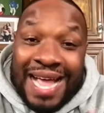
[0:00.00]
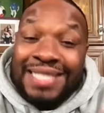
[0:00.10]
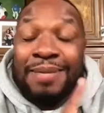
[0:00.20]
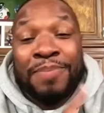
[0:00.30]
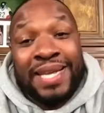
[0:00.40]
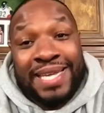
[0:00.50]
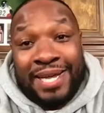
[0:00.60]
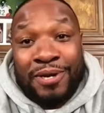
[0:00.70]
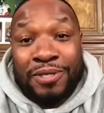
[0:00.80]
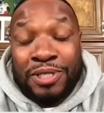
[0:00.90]
That's a big
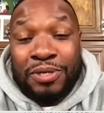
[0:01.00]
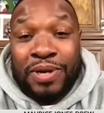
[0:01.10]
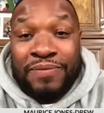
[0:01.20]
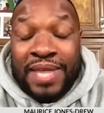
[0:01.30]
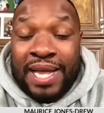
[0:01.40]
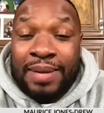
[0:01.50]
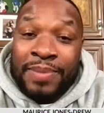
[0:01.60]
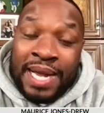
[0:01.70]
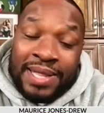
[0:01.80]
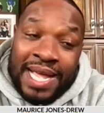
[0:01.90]
kicker, too. If they
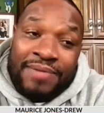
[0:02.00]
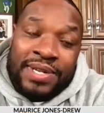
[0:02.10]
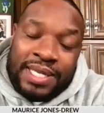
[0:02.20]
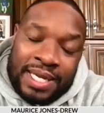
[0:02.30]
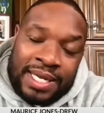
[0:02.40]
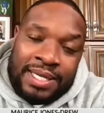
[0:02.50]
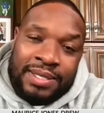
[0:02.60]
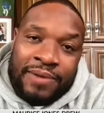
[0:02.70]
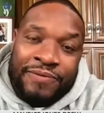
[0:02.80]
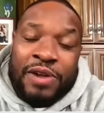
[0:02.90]
now they have a,
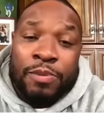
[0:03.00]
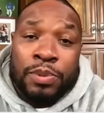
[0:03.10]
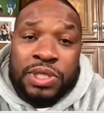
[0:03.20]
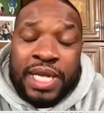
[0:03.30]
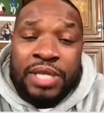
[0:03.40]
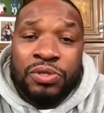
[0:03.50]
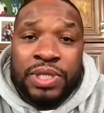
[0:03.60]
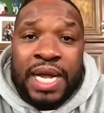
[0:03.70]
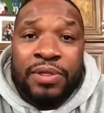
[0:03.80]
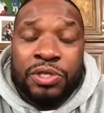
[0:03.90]
a, a favorable
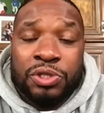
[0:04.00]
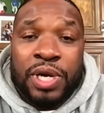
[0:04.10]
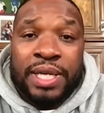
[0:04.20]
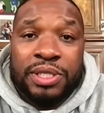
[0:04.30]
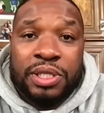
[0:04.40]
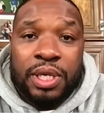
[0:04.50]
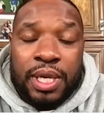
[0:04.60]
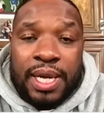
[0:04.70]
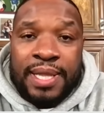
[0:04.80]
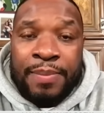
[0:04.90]
schedule down the stretch,
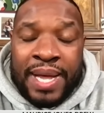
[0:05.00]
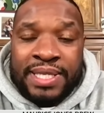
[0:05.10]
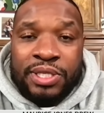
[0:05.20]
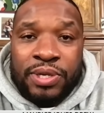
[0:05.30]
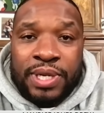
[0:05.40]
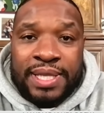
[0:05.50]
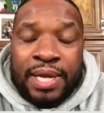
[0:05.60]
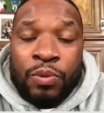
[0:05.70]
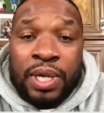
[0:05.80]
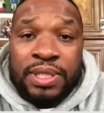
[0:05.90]
and they may still get
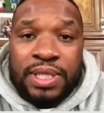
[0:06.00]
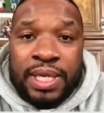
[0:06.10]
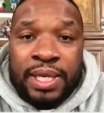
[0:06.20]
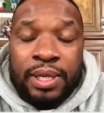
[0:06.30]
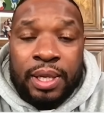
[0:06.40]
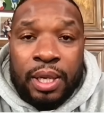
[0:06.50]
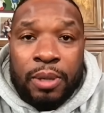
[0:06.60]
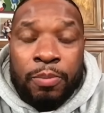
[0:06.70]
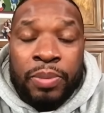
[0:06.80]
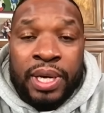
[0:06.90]
that one seed,
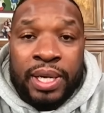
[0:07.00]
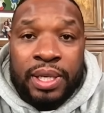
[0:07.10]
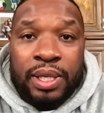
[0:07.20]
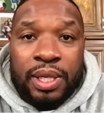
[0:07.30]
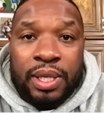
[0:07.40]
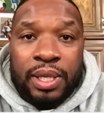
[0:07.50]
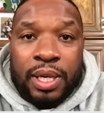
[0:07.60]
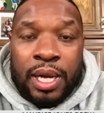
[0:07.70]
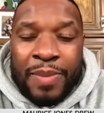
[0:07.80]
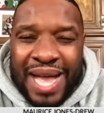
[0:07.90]
but
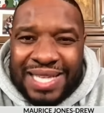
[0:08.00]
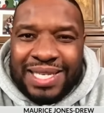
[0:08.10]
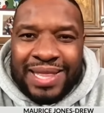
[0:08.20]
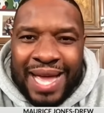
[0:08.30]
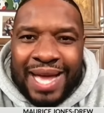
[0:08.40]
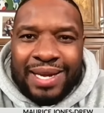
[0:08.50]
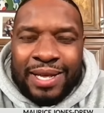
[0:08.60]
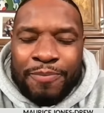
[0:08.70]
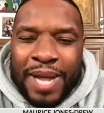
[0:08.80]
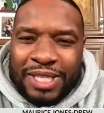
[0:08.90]
imagine that if